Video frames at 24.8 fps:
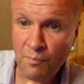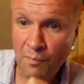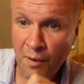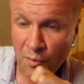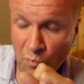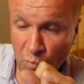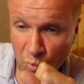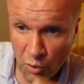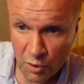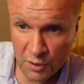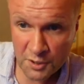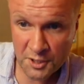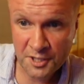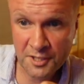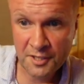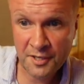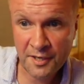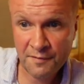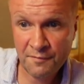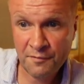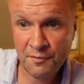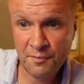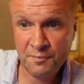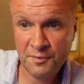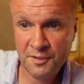My watch
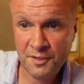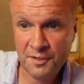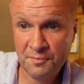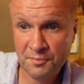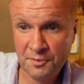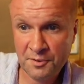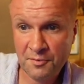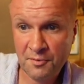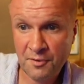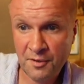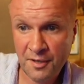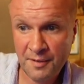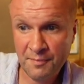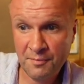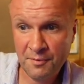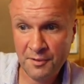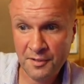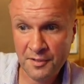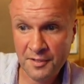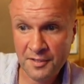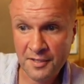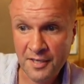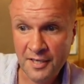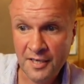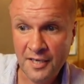time from
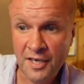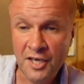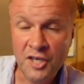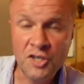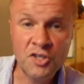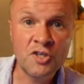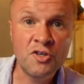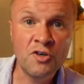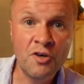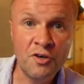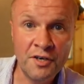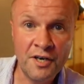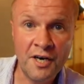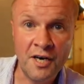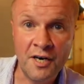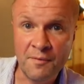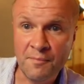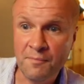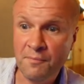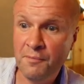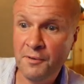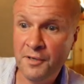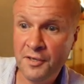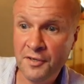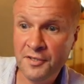subscribers has gone
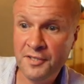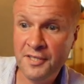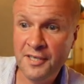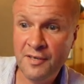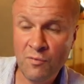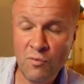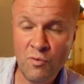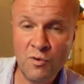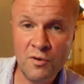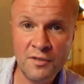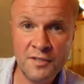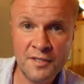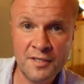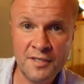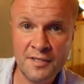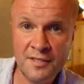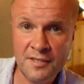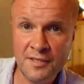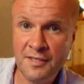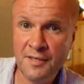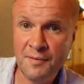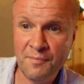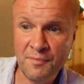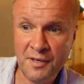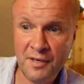up because it was
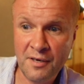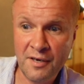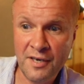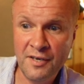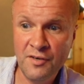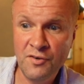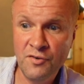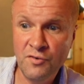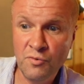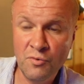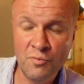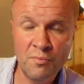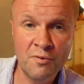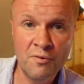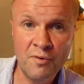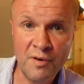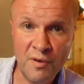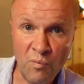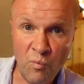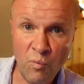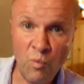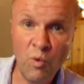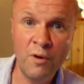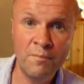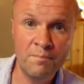something like
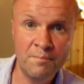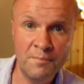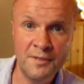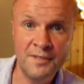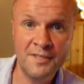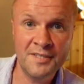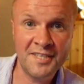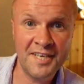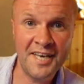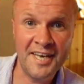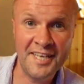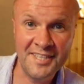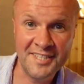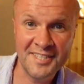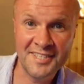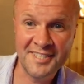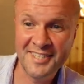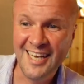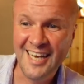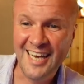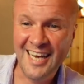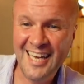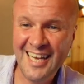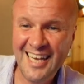0.1%.